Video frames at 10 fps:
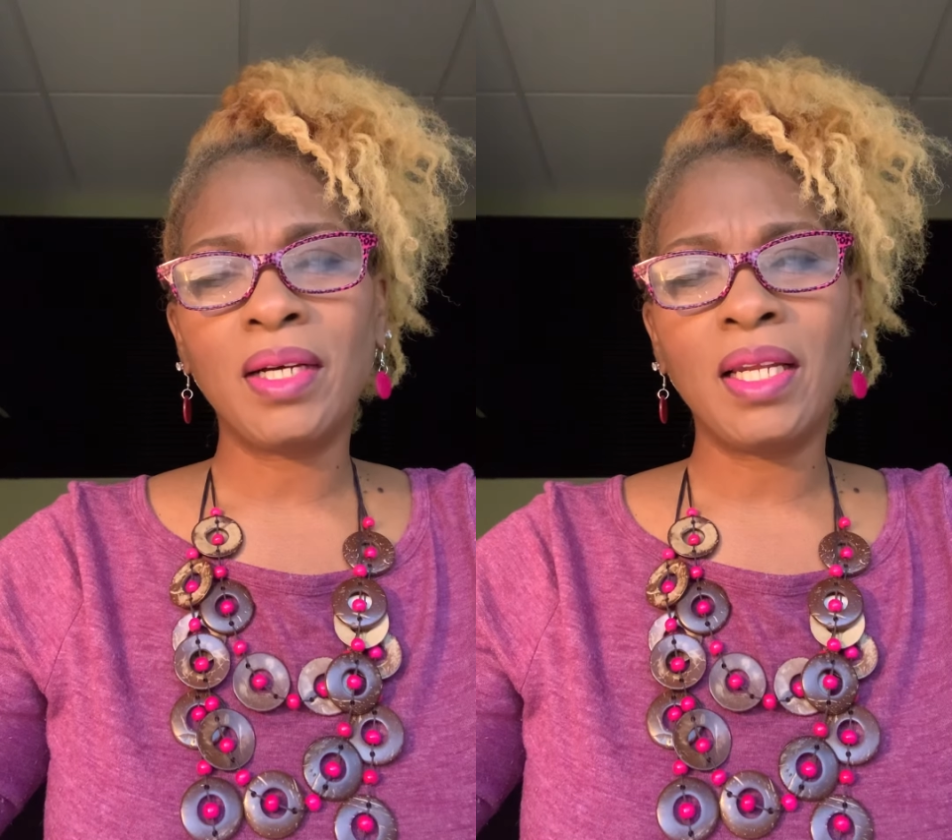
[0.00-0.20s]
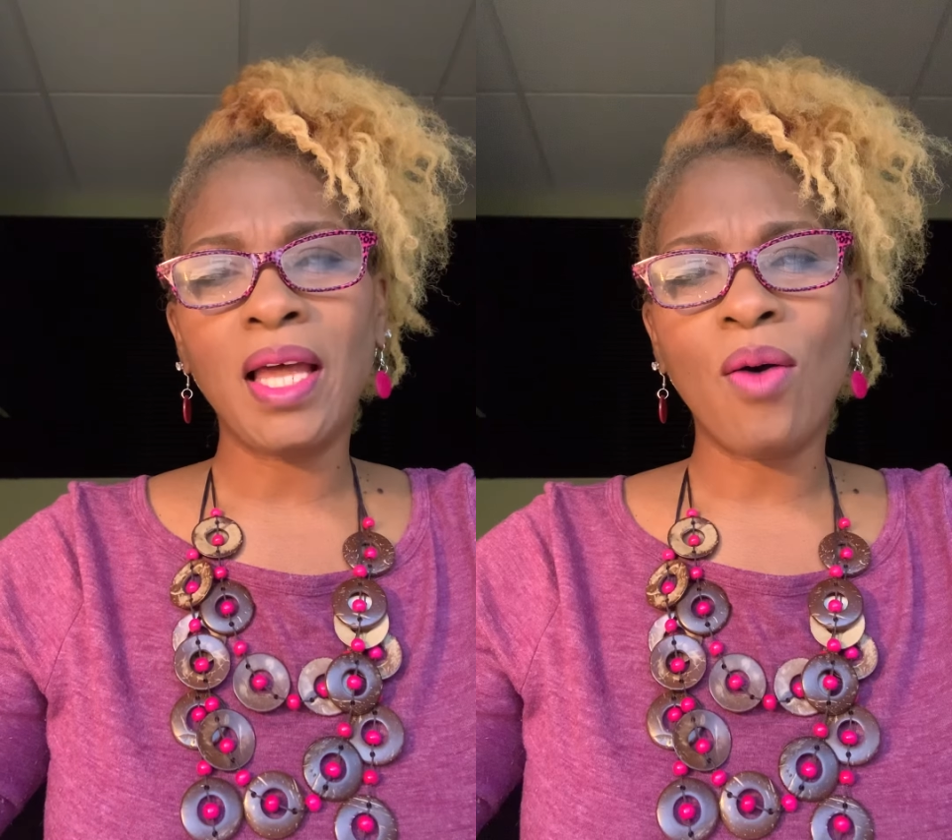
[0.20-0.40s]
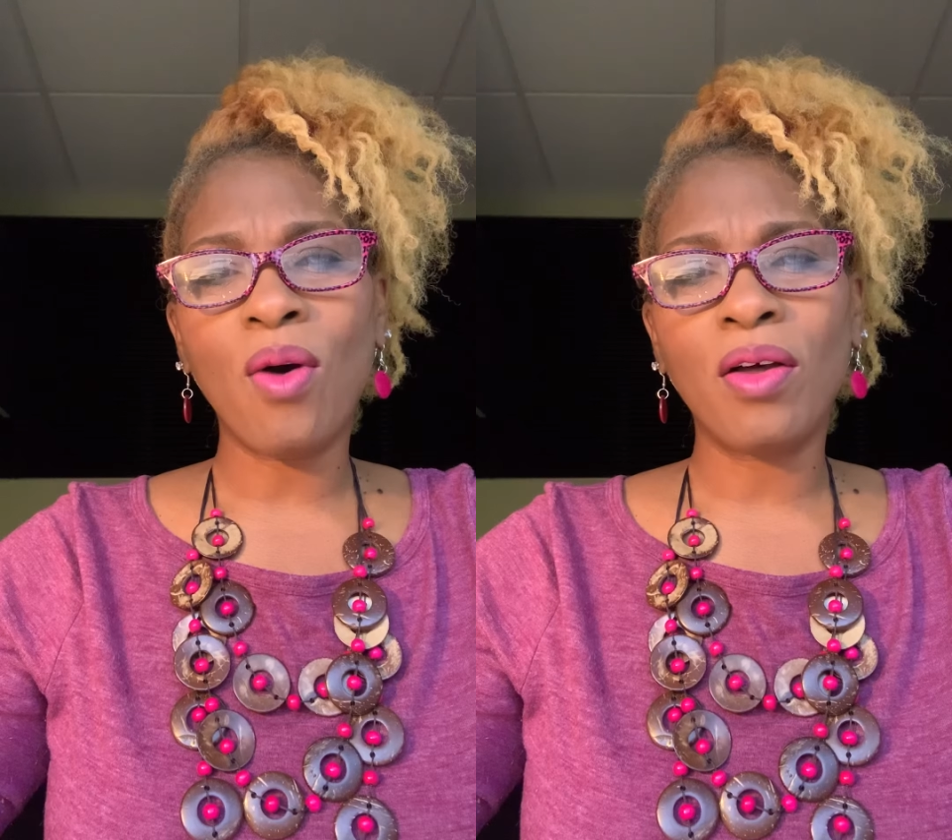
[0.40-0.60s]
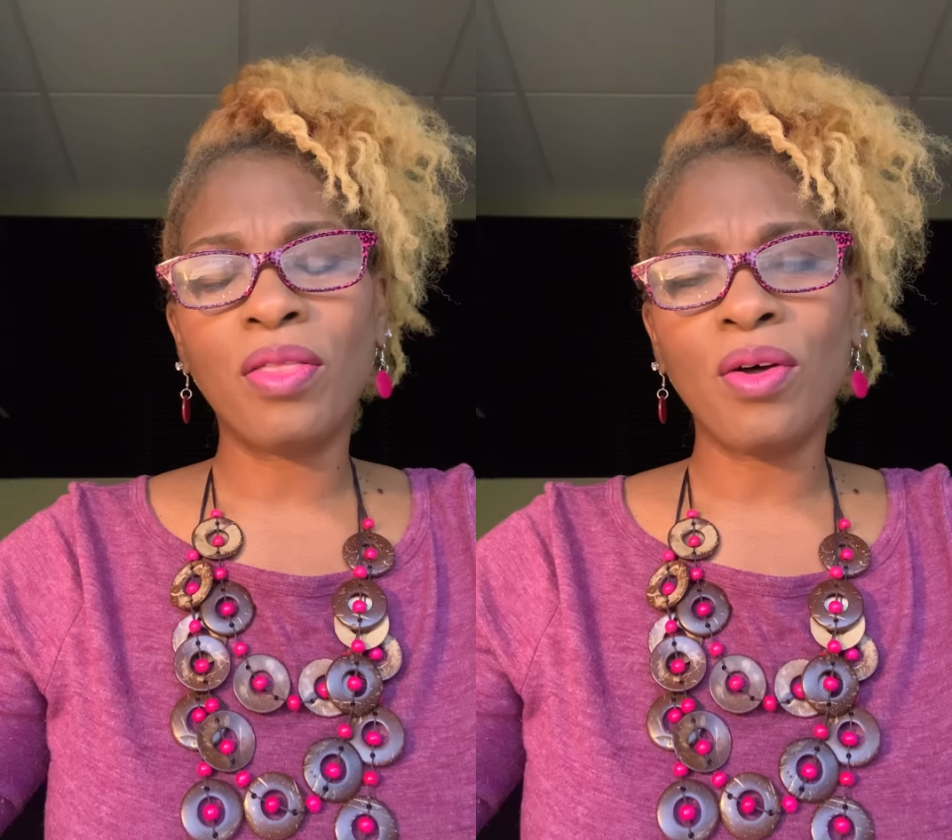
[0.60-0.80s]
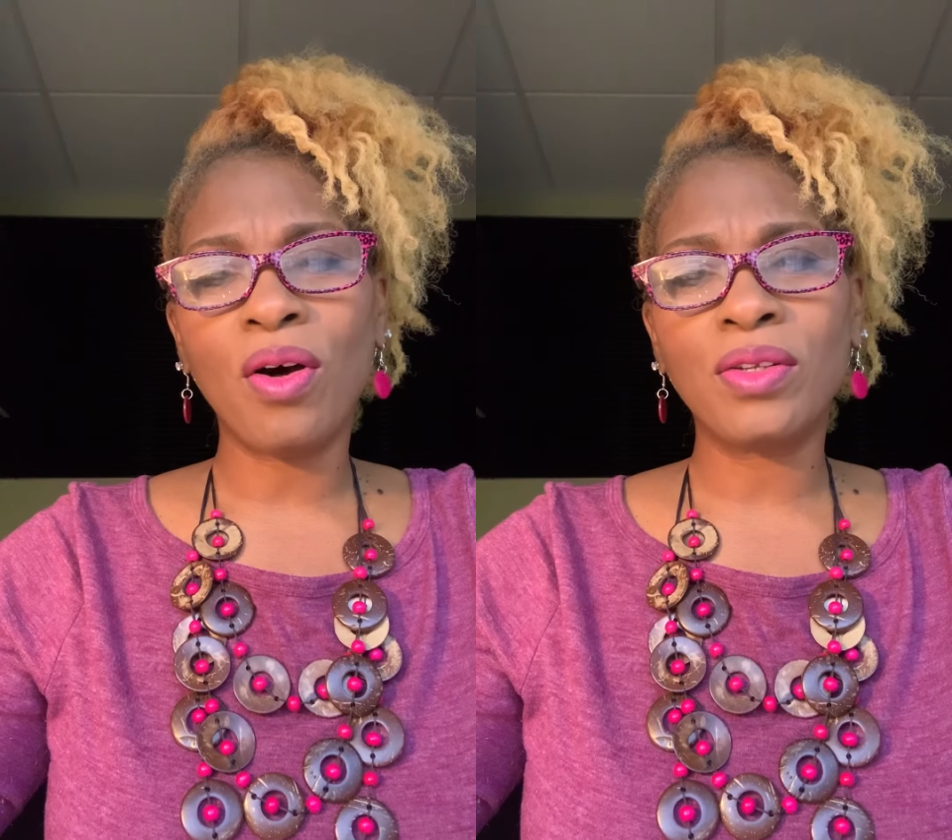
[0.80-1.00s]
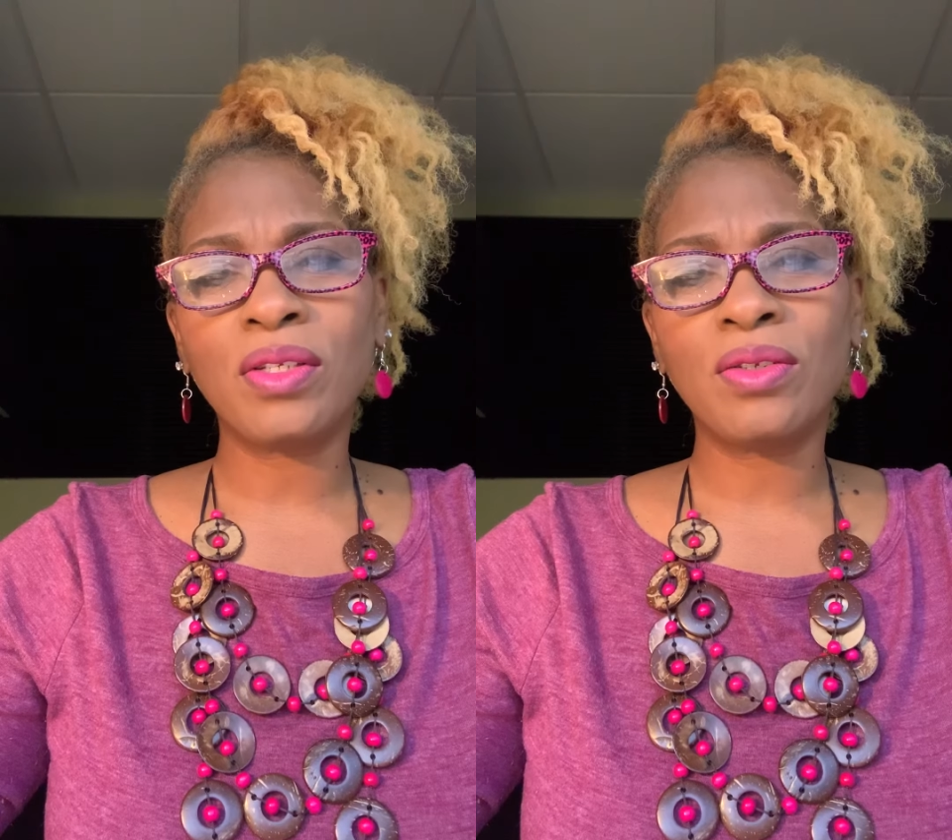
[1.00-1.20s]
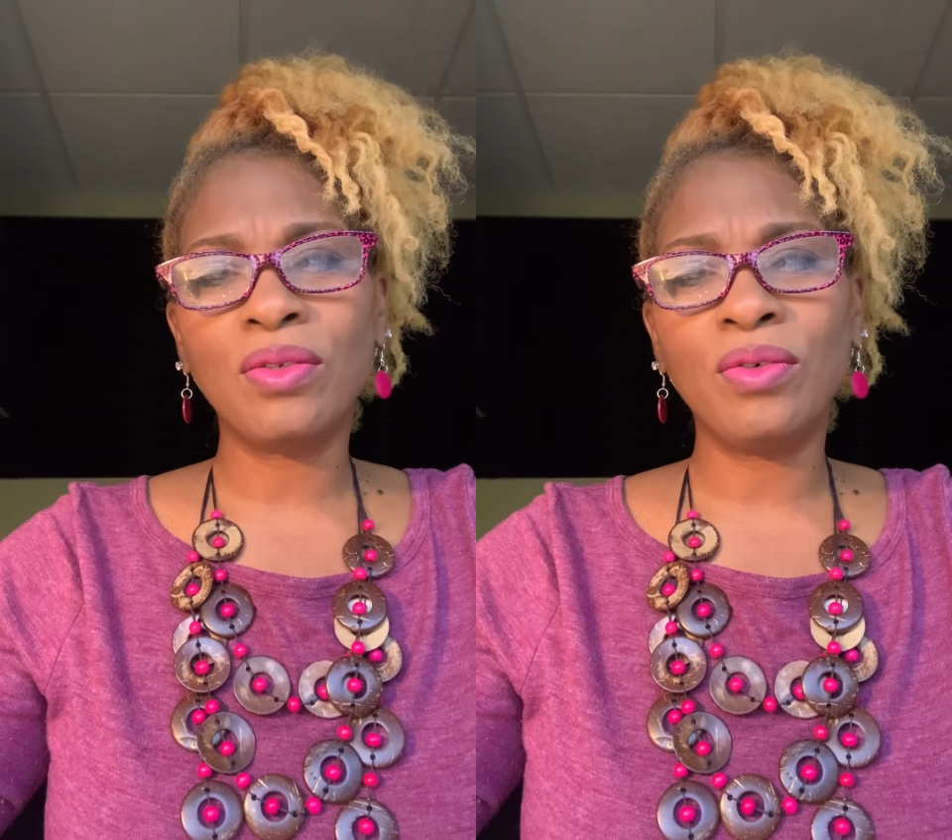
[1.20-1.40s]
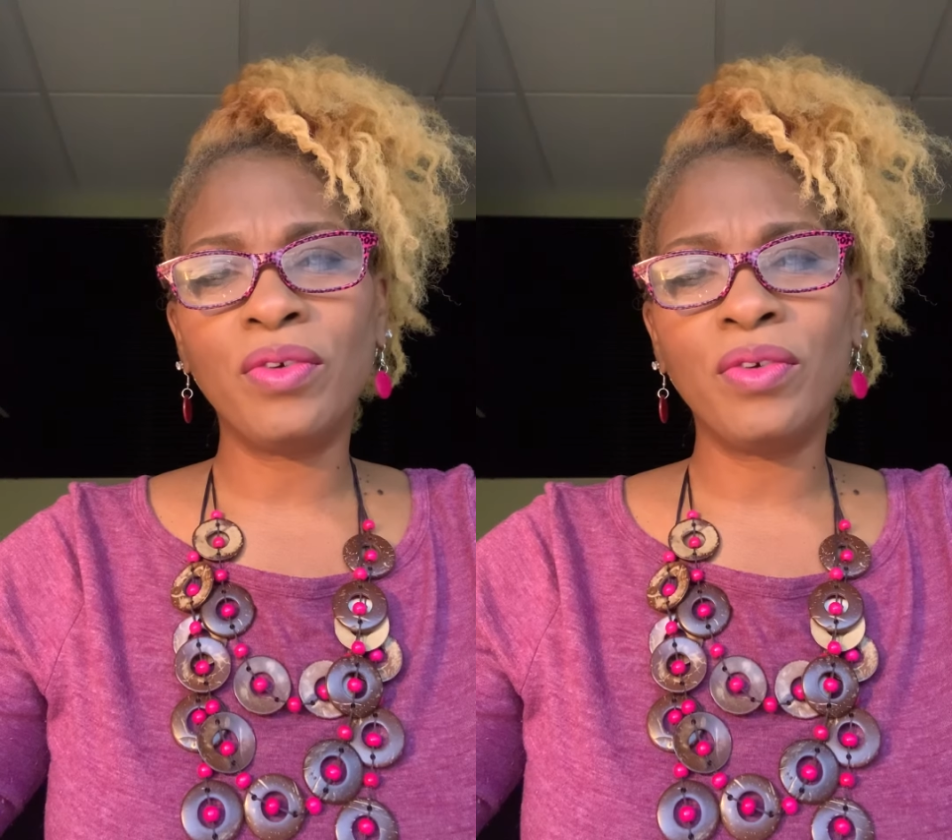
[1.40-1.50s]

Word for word: Allow our thoughts to